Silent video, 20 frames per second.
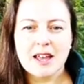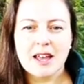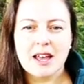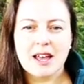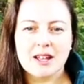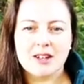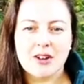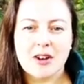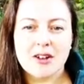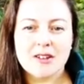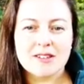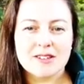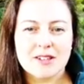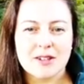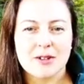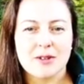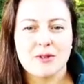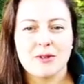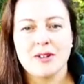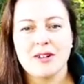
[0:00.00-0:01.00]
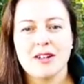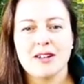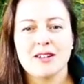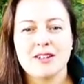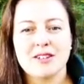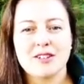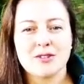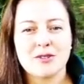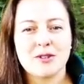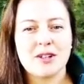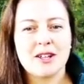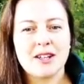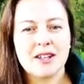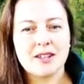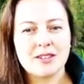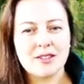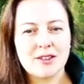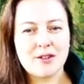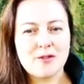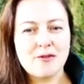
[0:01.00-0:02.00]
and also
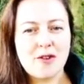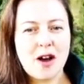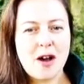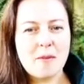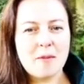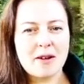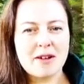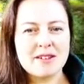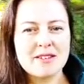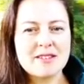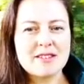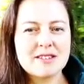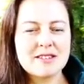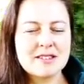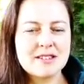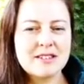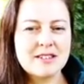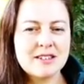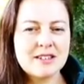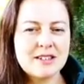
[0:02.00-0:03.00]
during the fall months,